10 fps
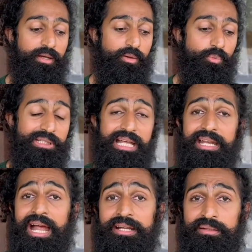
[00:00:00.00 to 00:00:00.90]
We then
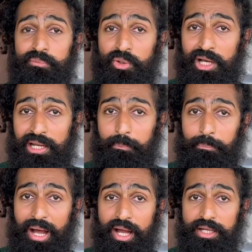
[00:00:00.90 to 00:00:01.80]
had the Mughal
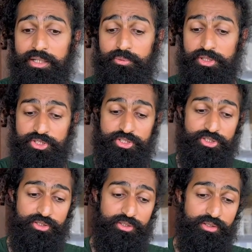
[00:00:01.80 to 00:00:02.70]
Empire, which
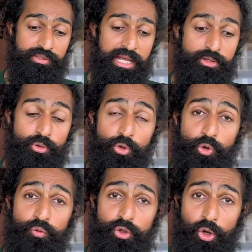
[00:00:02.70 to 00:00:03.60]
then took
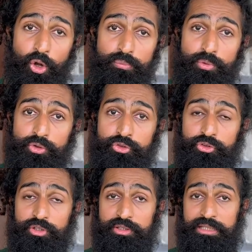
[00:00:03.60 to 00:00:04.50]
over
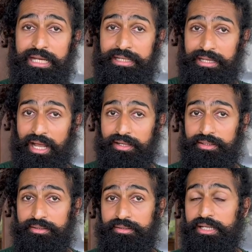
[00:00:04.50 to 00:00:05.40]
almost the
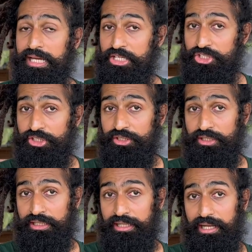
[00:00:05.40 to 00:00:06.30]
entire ancient
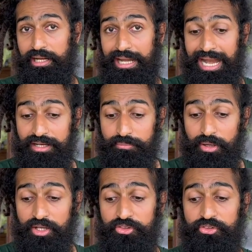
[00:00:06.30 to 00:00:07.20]
India
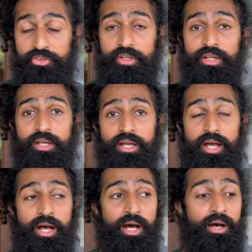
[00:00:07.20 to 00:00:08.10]
landmass.
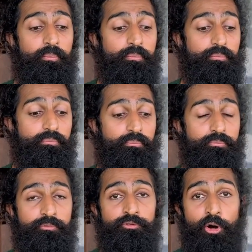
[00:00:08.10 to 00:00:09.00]
Um,
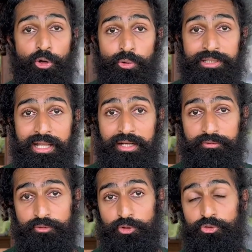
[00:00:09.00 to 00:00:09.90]
Following that,
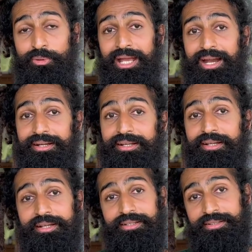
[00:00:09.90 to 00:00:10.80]
of course, we had
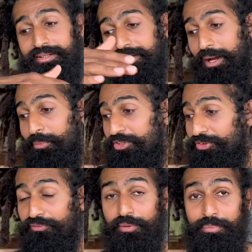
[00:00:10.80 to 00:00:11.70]
the comings
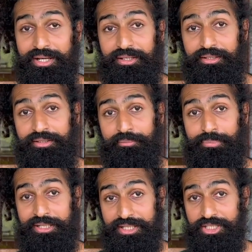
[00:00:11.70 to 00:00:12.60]
of the
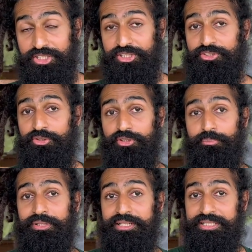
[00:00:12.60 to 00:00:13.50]
British. So the
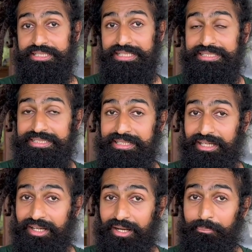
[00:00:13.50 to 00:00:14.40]
British East
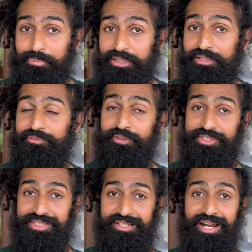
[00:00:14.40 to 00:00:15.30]
India Company
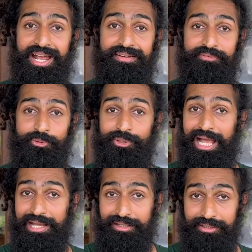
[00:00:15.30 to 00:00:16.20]
first arrived to
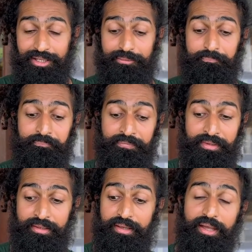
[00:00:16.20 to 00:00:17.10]
Calcutta,
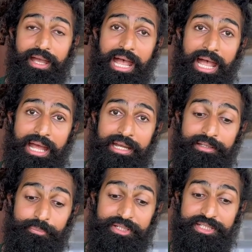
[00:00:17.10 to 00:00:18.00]
and
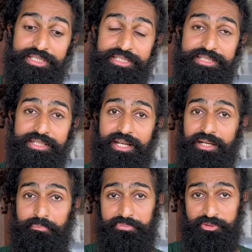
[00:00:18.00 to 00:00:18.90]
the British East India
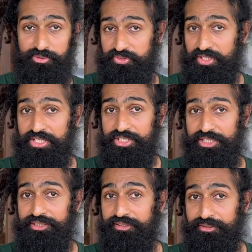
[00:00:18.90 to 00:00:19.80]
Company was
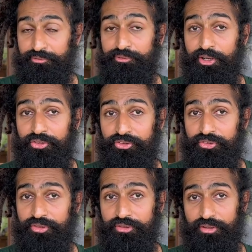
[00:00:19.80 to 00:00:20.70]
essentially the
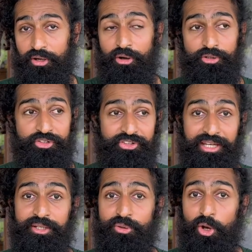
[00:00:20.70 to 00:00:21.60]
first or the
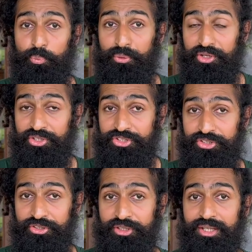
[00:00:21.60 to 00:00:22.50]
second
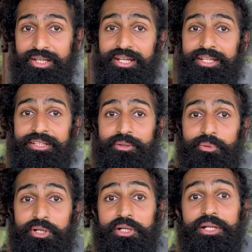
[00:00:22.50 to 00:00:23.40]
corporation in the
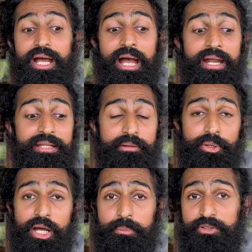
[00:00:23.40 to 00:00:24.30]
world, and they were
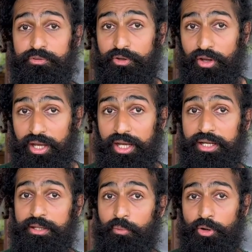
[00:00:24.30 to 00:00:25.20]
coming for trade.